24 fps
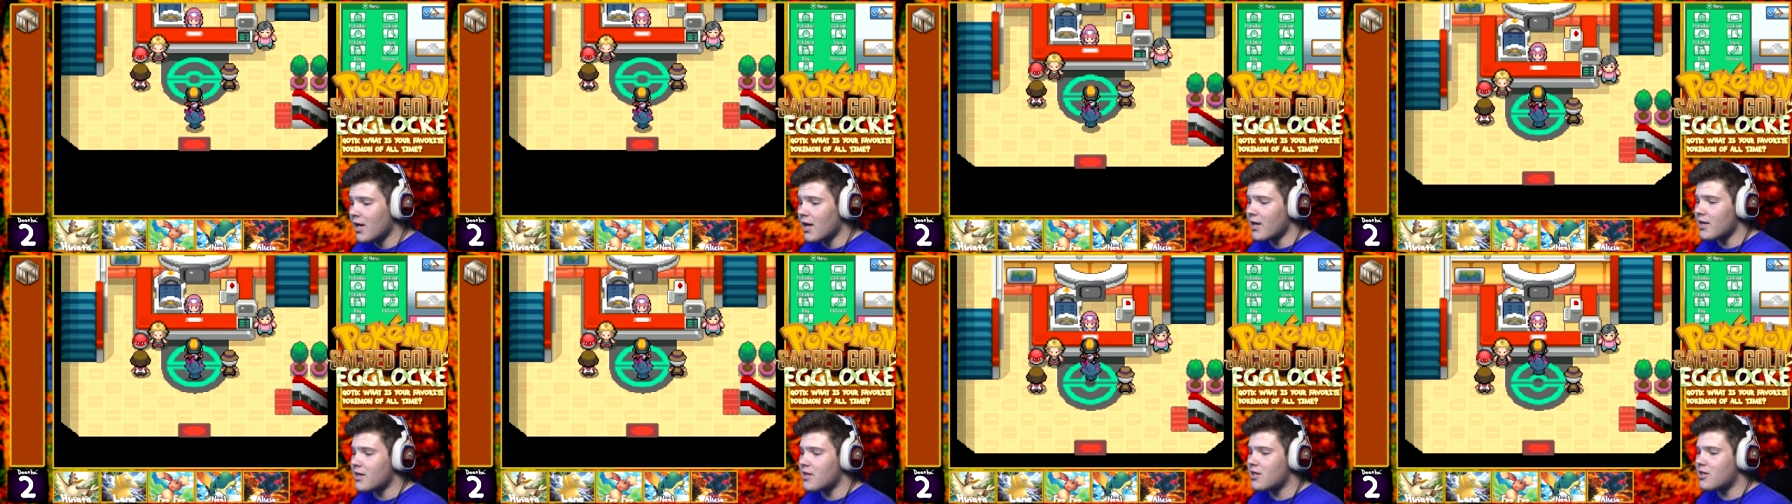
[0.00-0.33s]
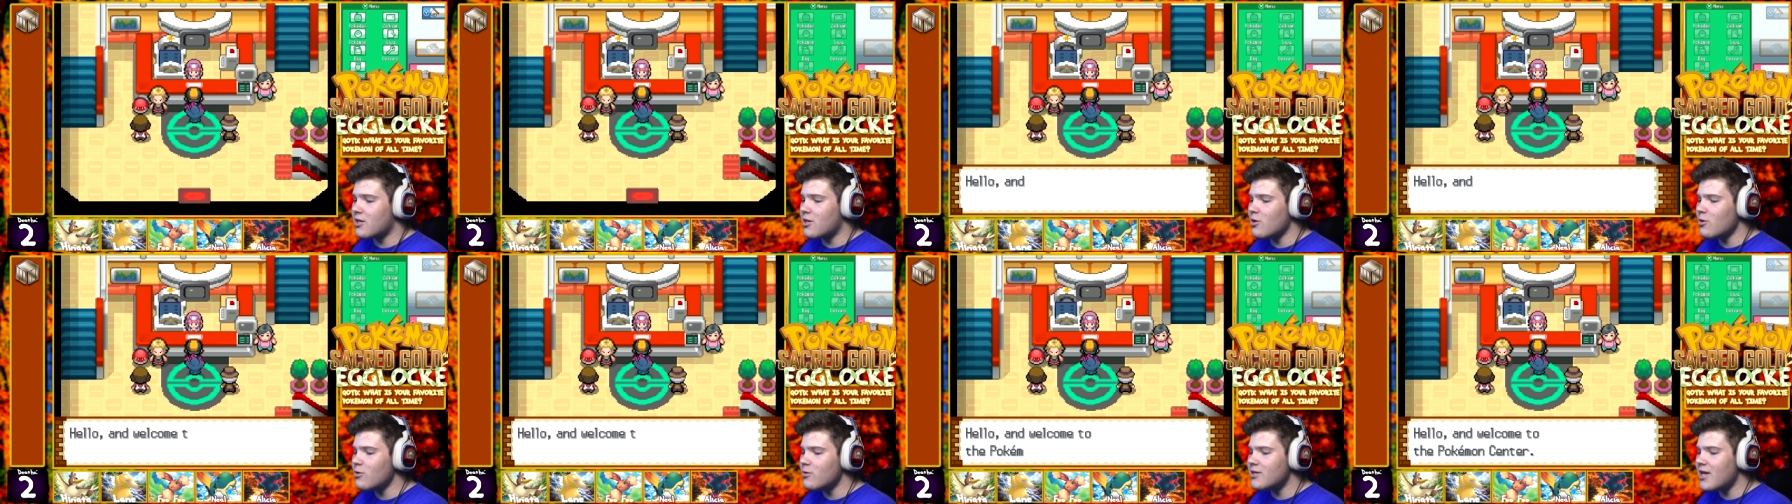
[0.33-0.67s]
It's
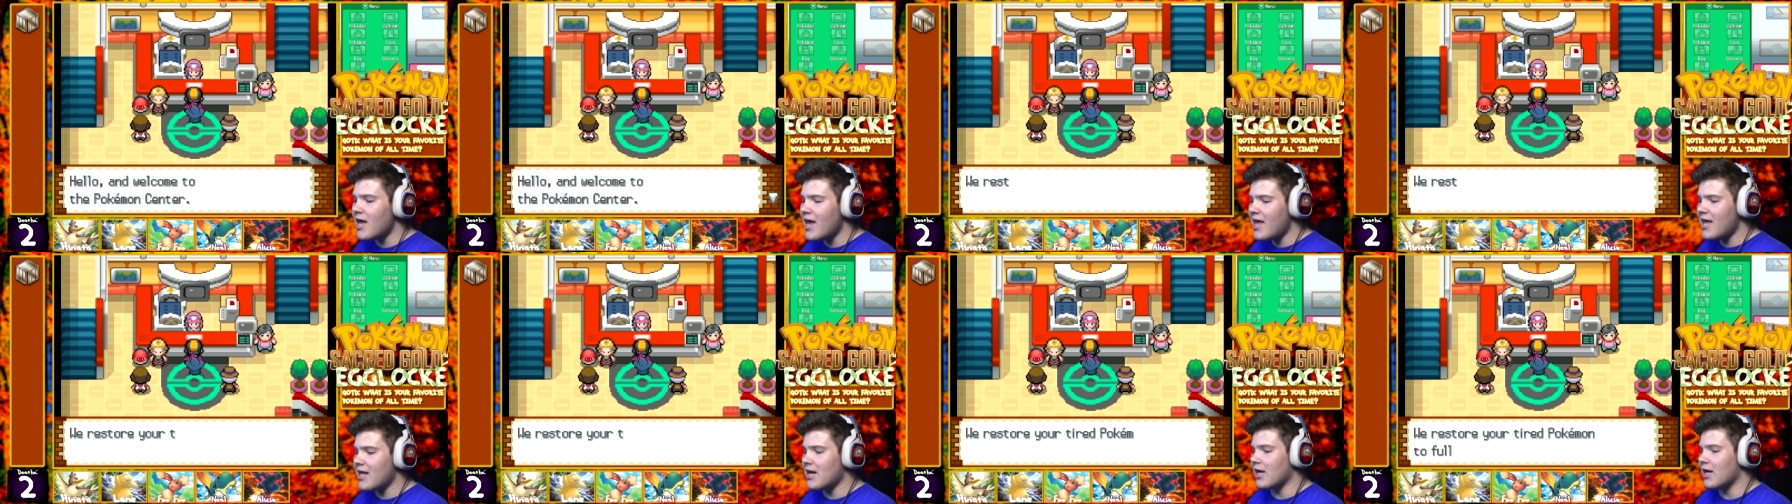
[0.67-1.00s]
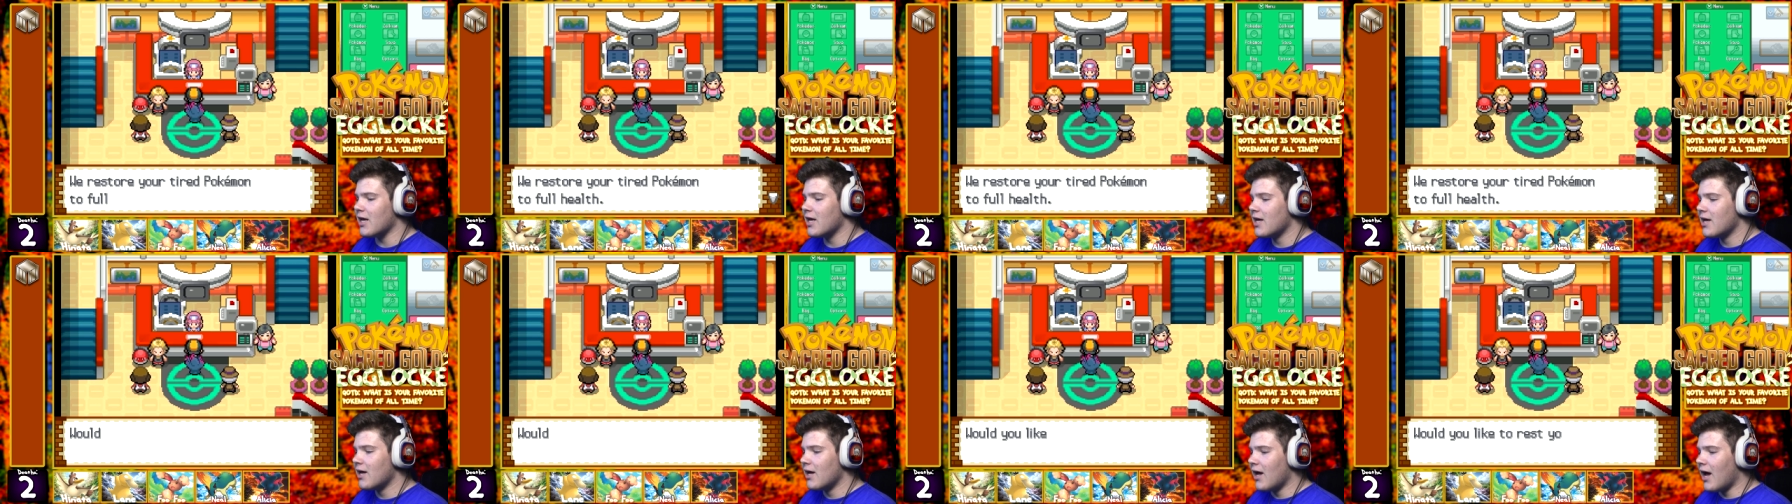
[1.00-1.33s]
too dead!
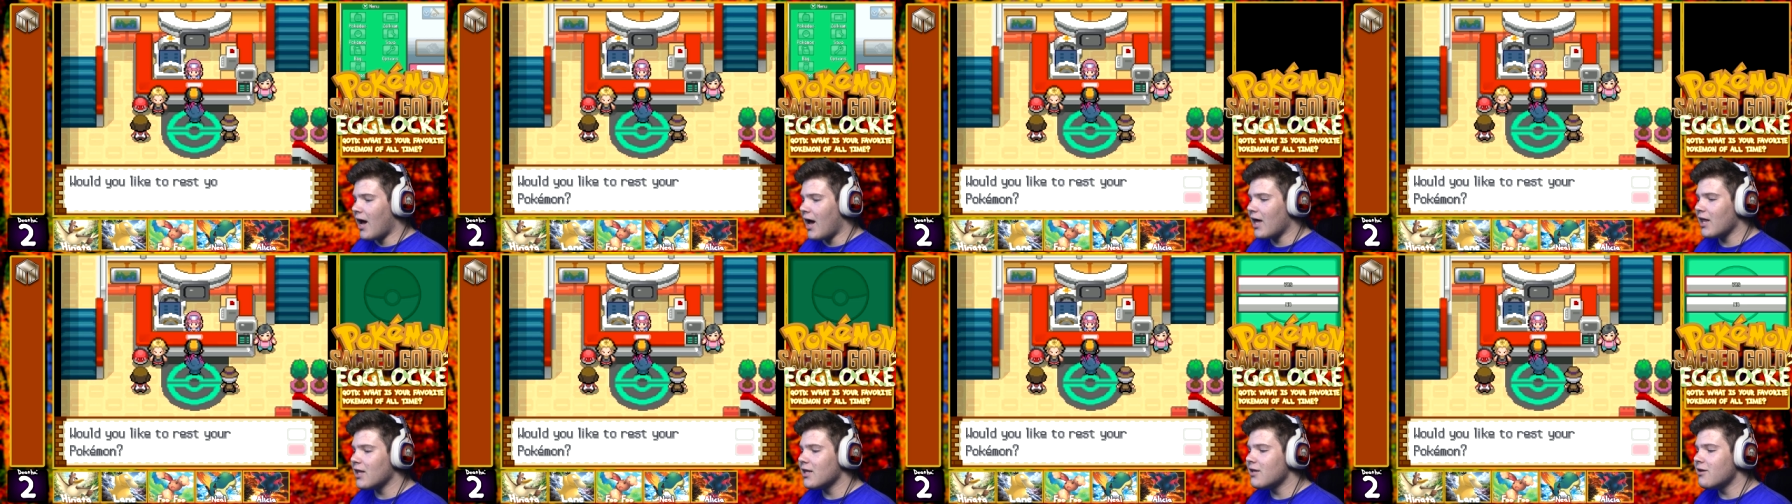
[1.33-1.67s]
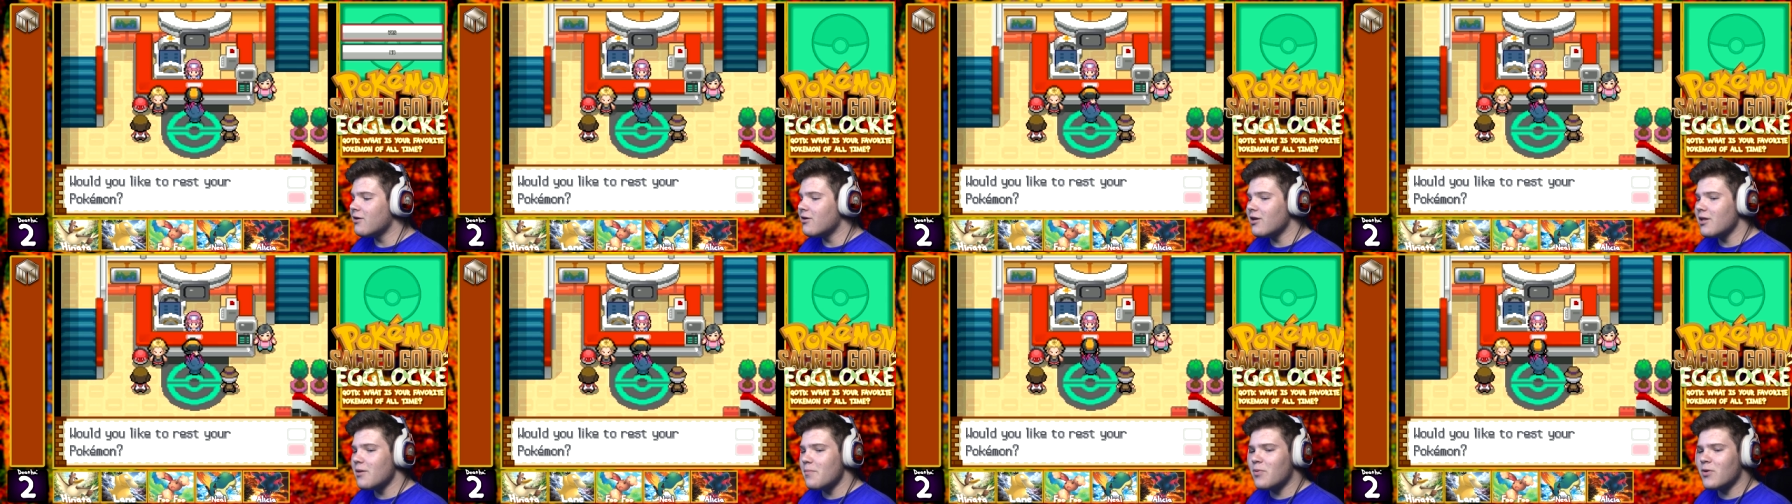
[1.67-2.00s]
I
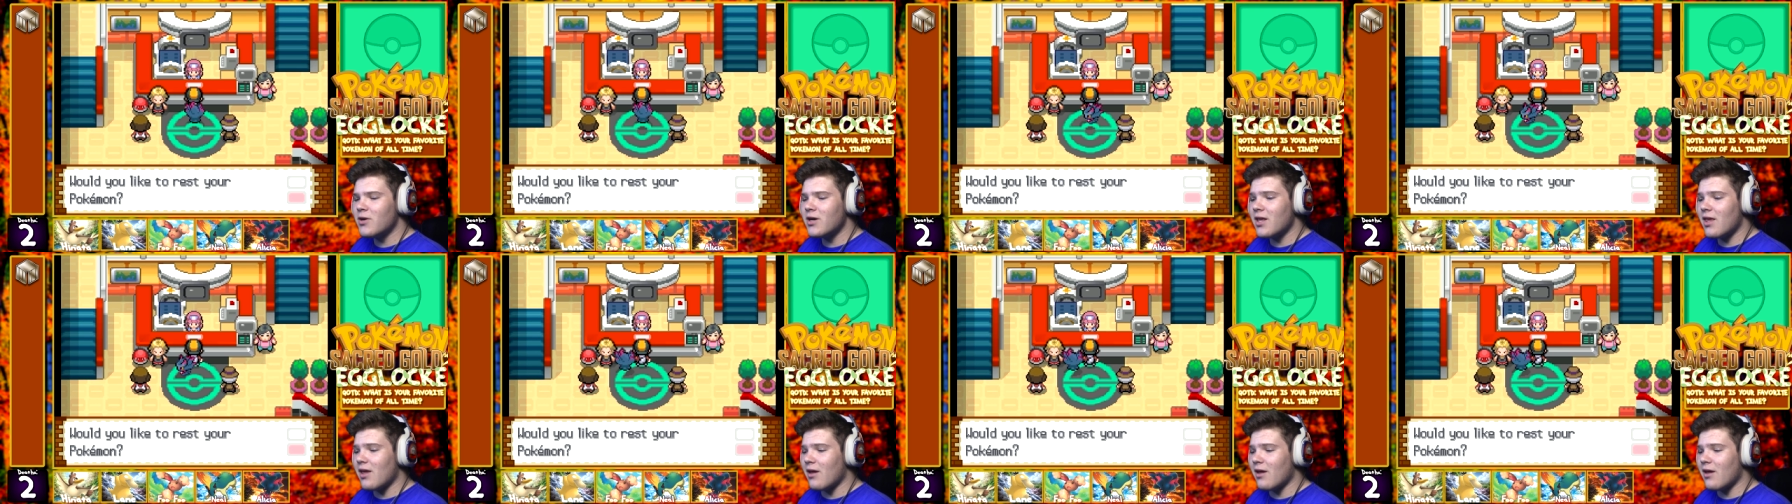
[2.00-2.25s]
literally put it